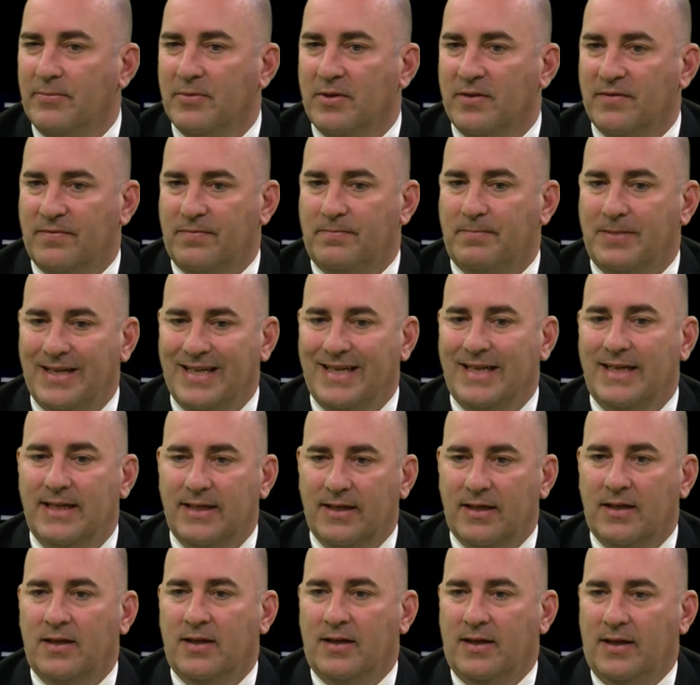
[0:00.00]
of
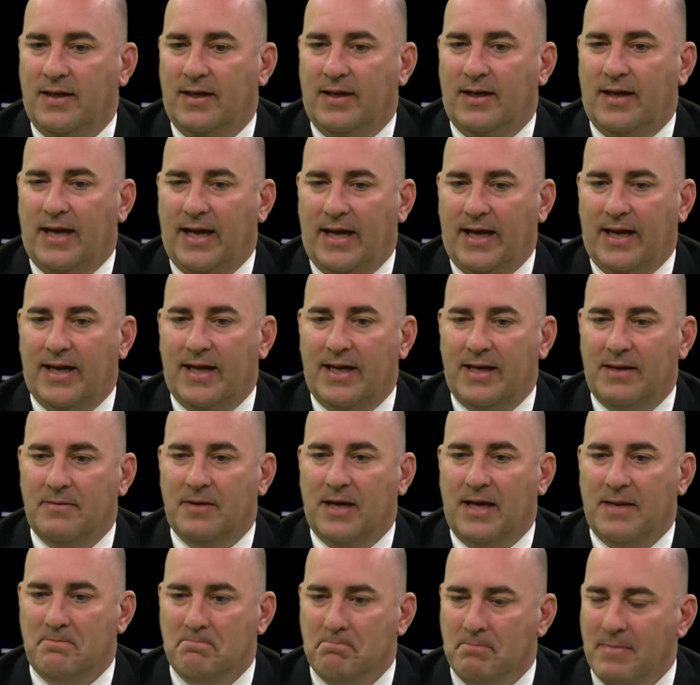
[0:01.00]
being at
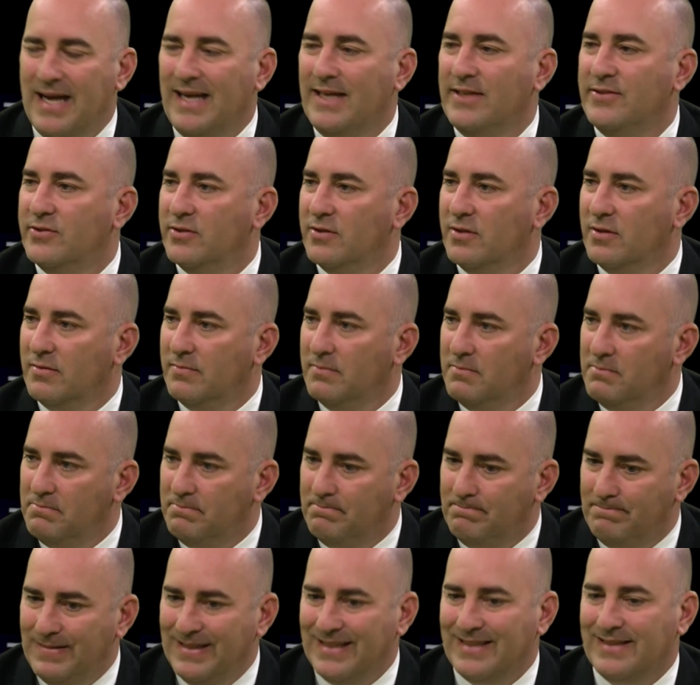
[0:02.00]
a major,
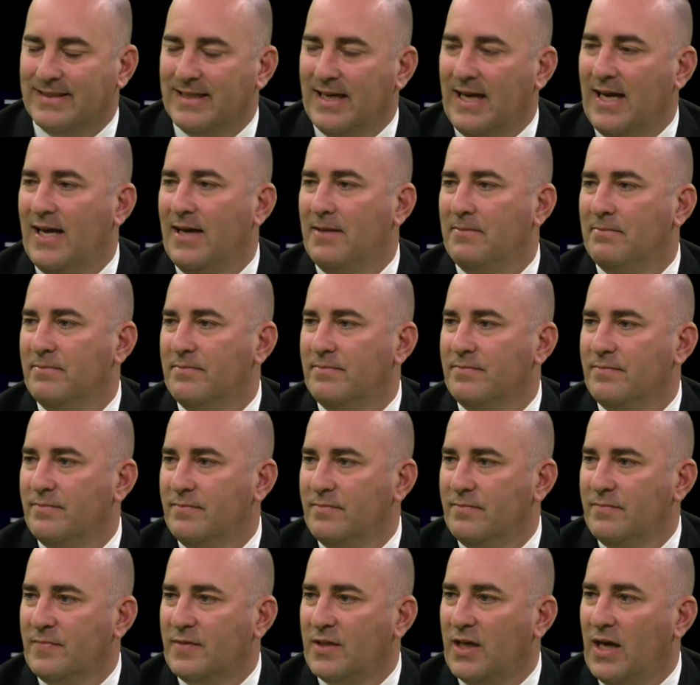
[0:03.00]
big-time
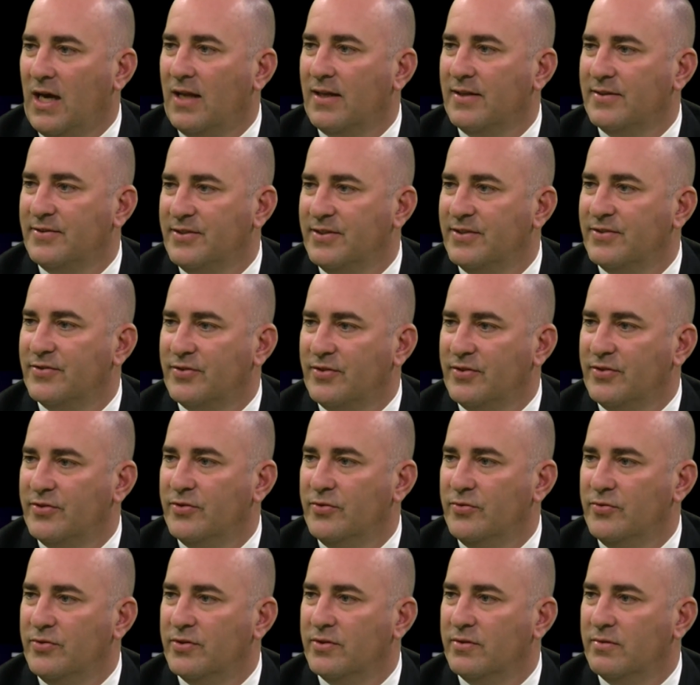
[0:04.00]
college
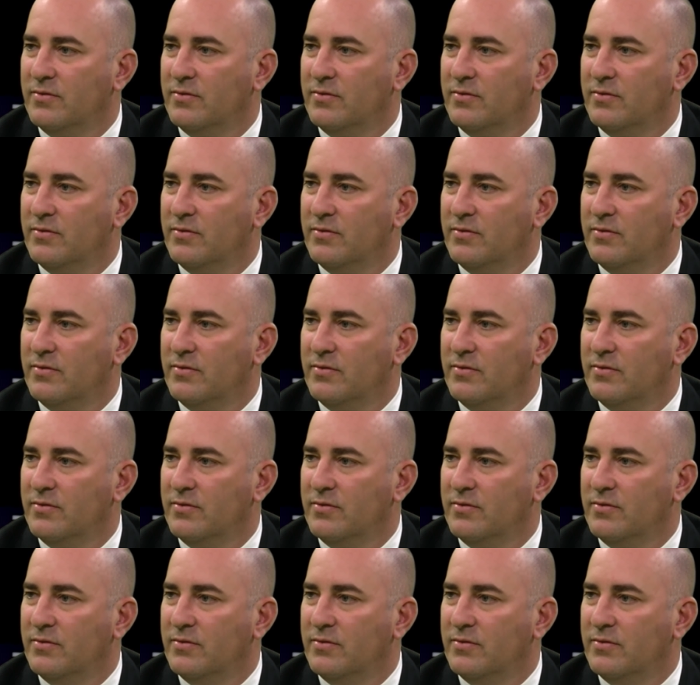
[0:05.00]
institution.